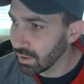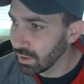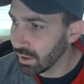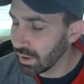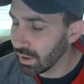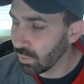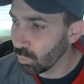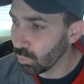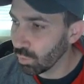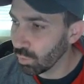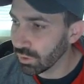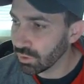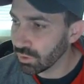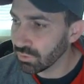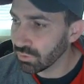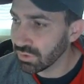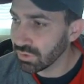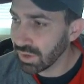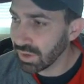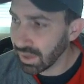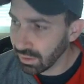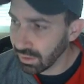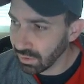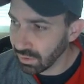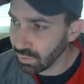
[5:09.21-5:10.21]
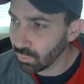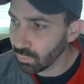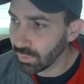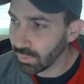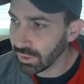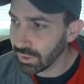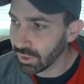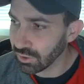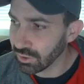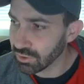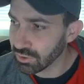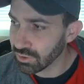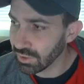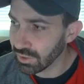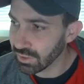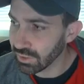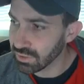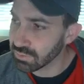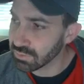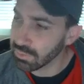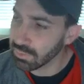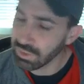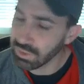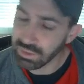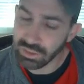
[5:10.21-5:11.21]
Well, you tell it what you're
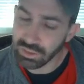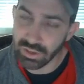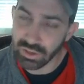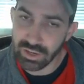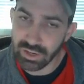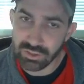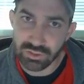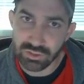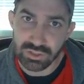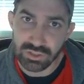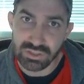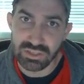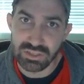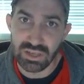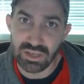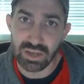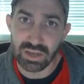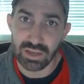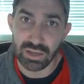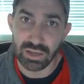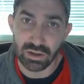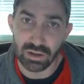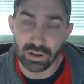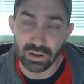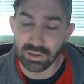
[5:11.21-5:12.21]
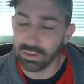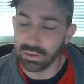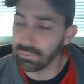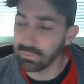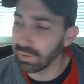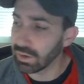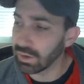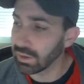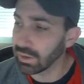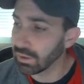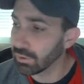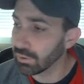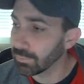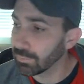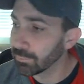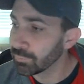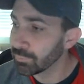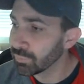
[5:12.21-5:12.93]
transmitting. You're actually setting it on your radio.